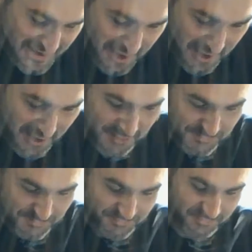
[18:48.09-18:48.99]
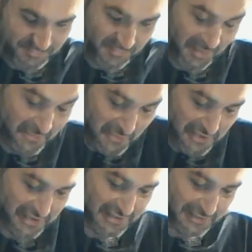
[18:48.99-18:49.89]
But what are
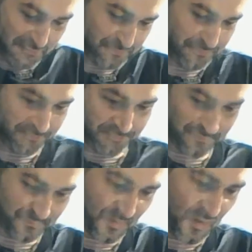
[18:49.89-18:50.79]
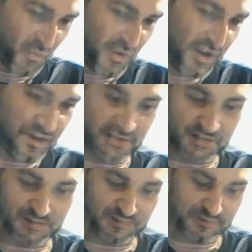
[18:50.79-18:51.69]
you gonna do? What are you
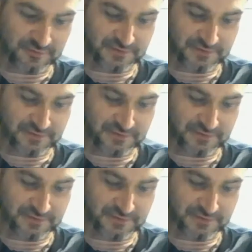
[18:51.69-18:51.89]
gonna do?